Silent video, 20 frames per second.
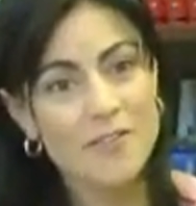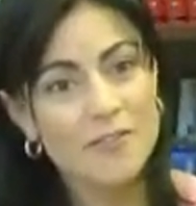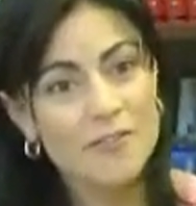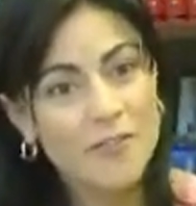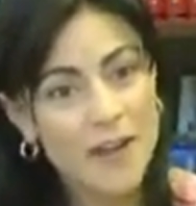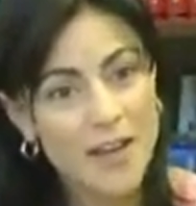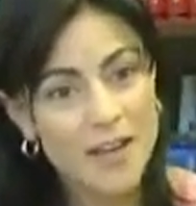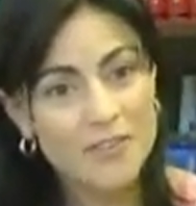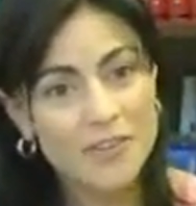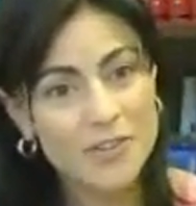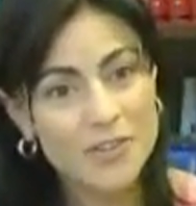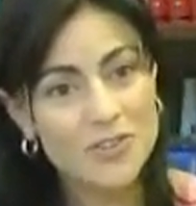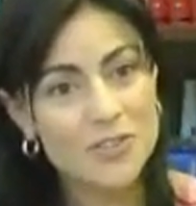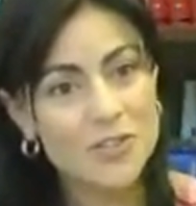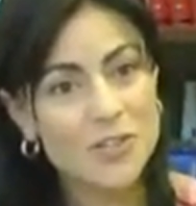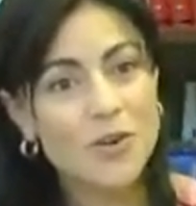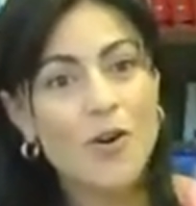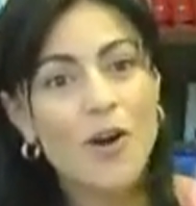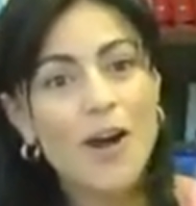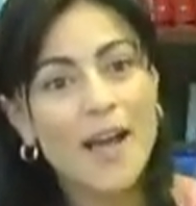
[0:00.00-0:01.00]
5 years
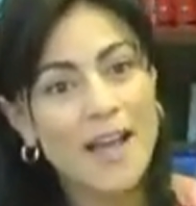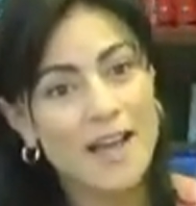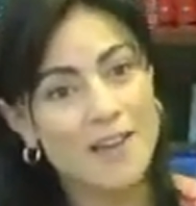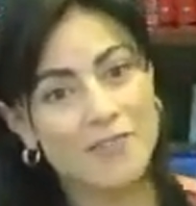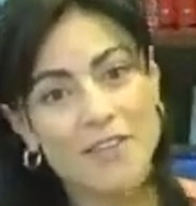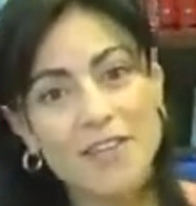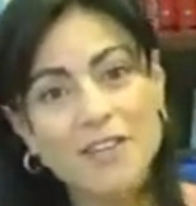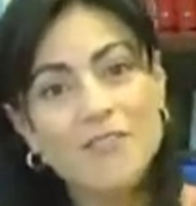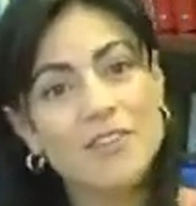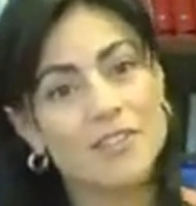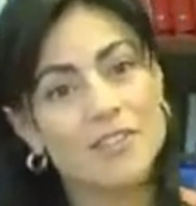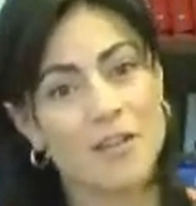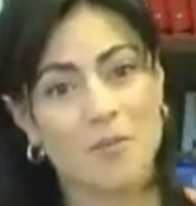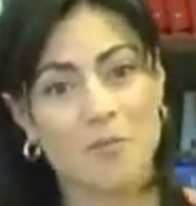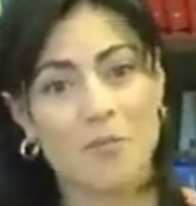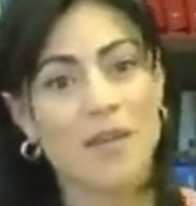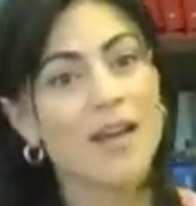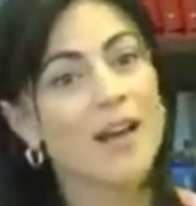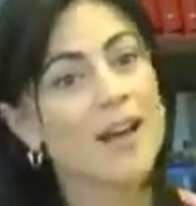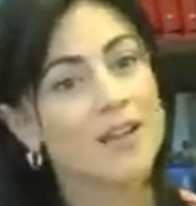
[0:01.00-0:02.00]
ago, I have given
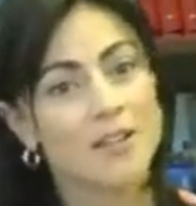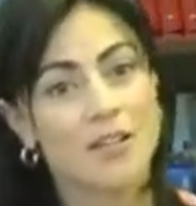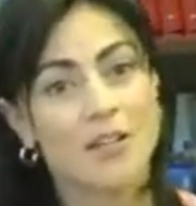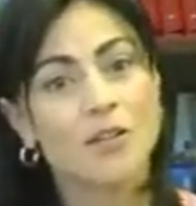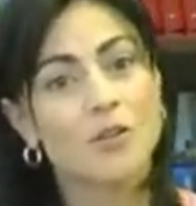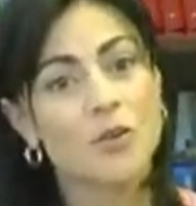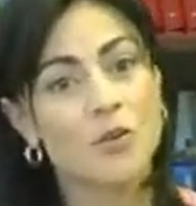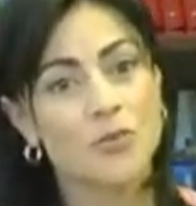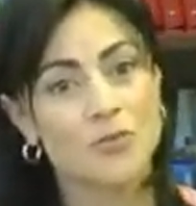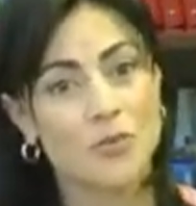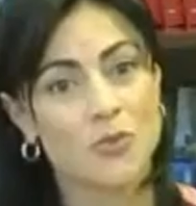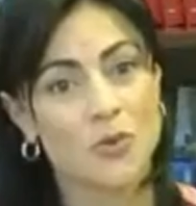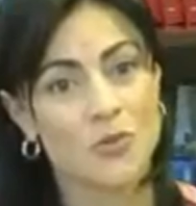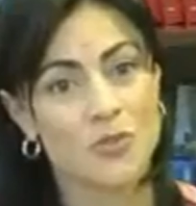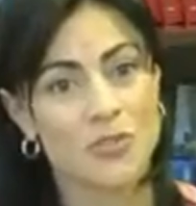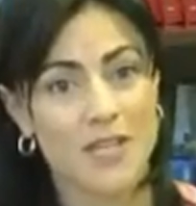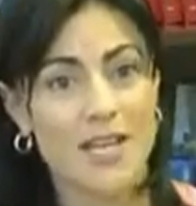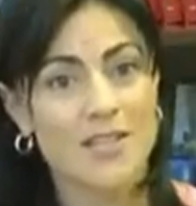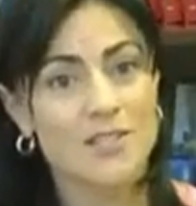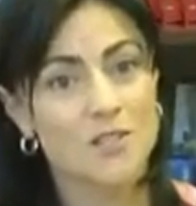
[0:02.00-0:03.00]
them behind the closed
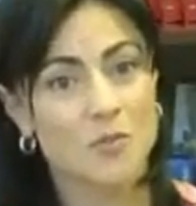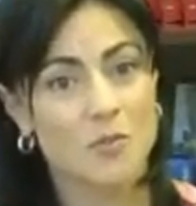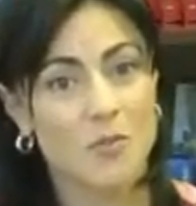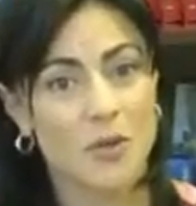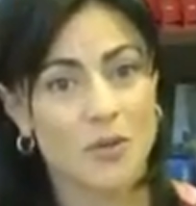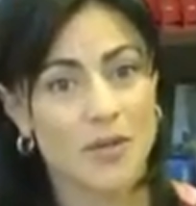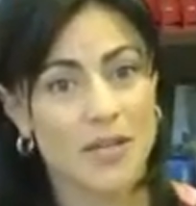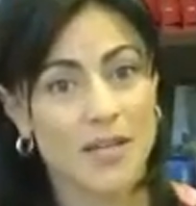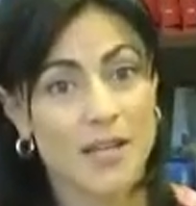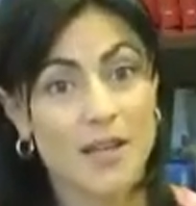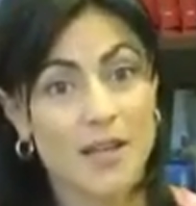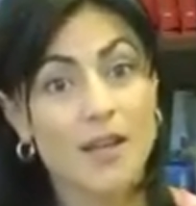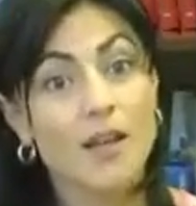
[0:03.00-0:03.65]
doors testimony.